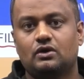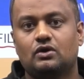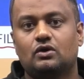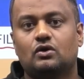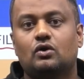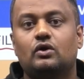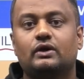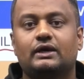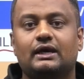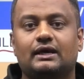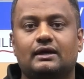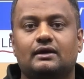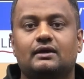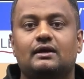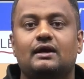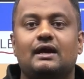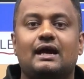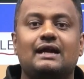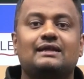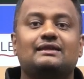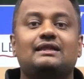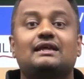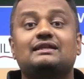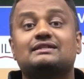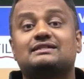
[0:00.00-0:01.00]
Okay,
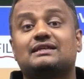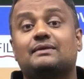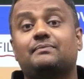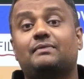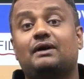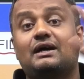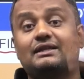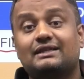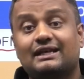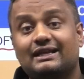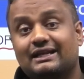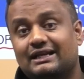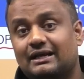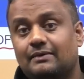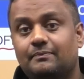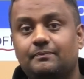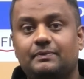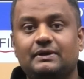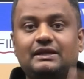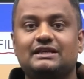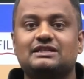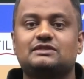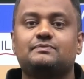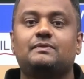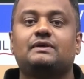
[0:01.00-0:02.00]
and then some other
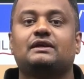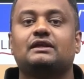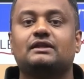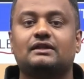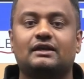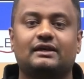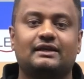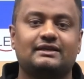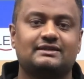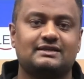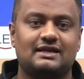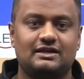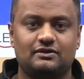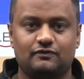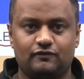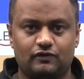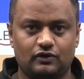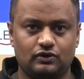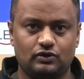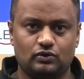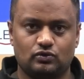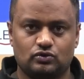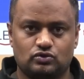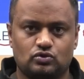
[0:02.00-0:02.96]
company is making the design for you.